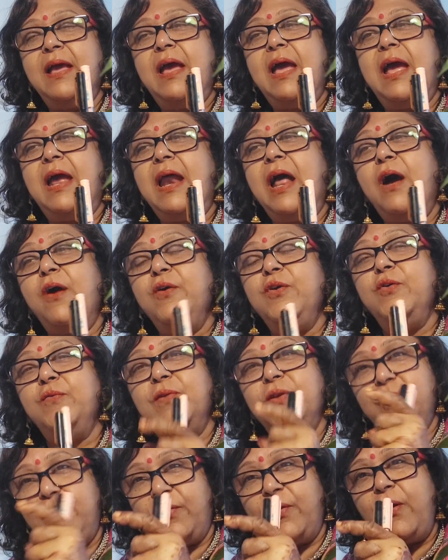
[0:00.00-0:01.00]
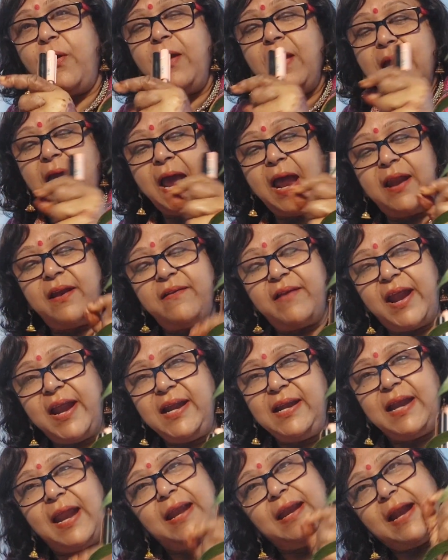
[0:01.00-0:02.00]
and how you will draw and
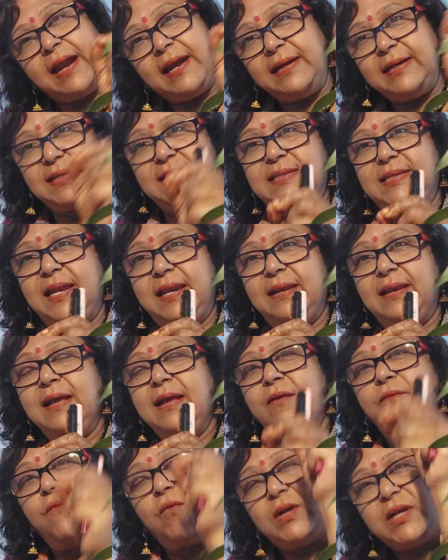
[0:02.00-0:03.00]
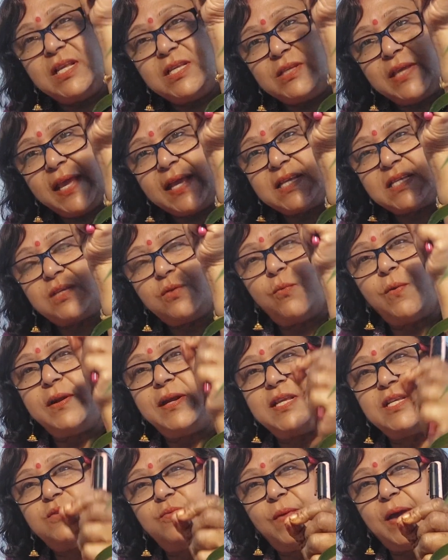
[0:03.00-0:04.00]
write and understand what is X, what
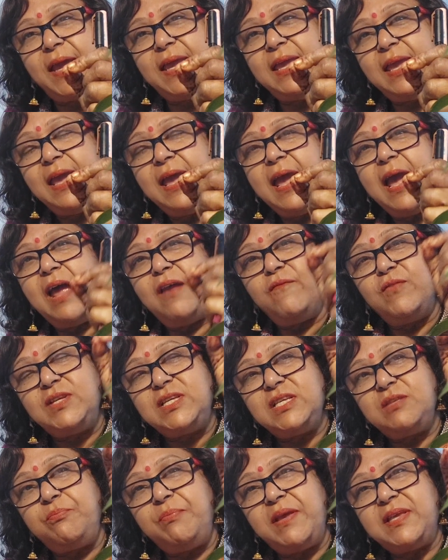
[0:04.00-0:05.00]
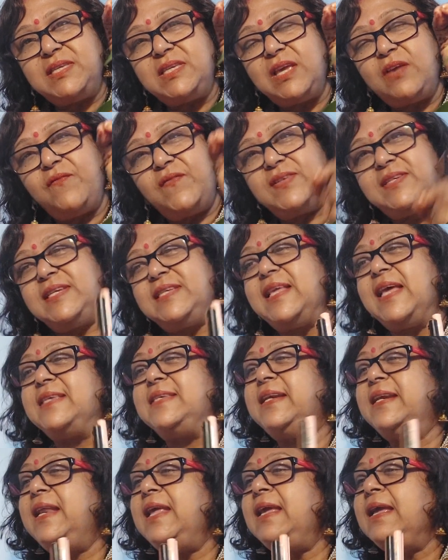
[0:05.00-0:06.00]
is Y, and which is basic, which is
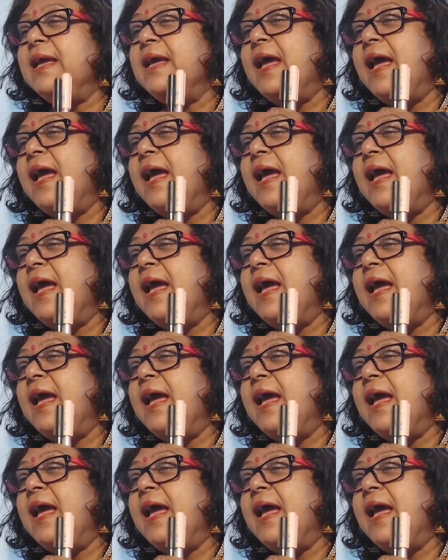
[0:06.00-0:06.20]
acidic.